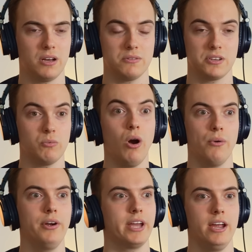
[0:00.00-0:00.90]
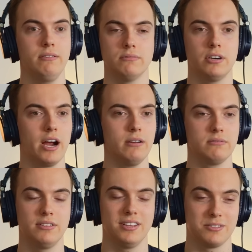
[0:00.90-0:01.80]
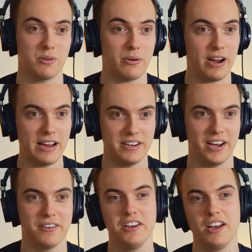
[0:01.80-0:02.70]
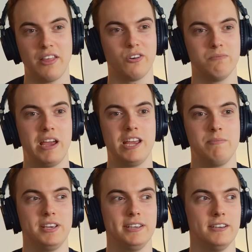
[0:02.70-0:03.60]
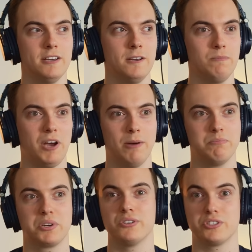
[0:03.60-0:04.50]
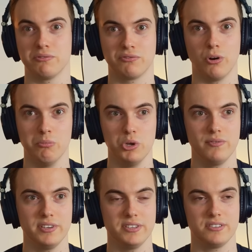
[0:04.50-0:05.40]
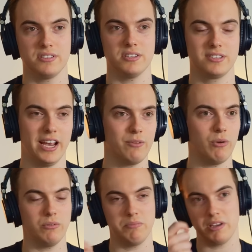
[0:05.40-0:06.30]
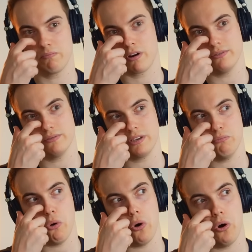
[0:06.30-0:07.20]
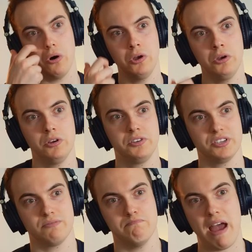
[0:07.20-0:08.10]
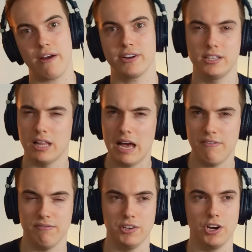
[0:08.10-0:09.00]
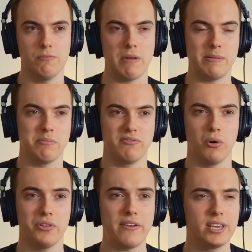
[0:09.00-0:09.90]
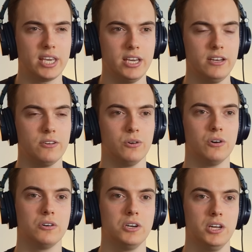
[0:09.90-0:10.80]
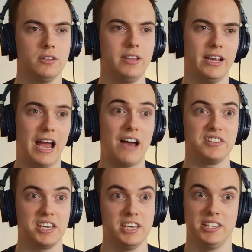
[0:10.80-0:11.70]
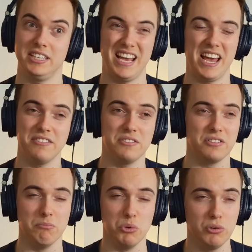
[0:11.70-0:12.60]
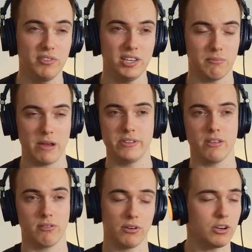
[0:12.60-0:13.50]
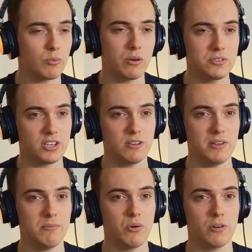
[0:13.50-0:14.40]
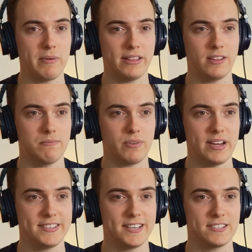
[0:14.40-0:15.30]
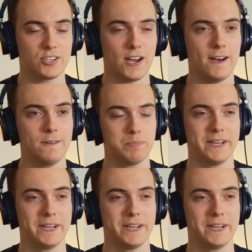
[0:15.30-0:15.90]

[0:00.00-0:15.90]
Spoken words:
I was like, whoa, okay, all right, this is where we're at now. I thought maybe because of four movies, the second one would be probably more just married life, you know, maybe before they have a kid, or they have a kid at the end of the movie, and maybe the third one was going to be more about them raising a child.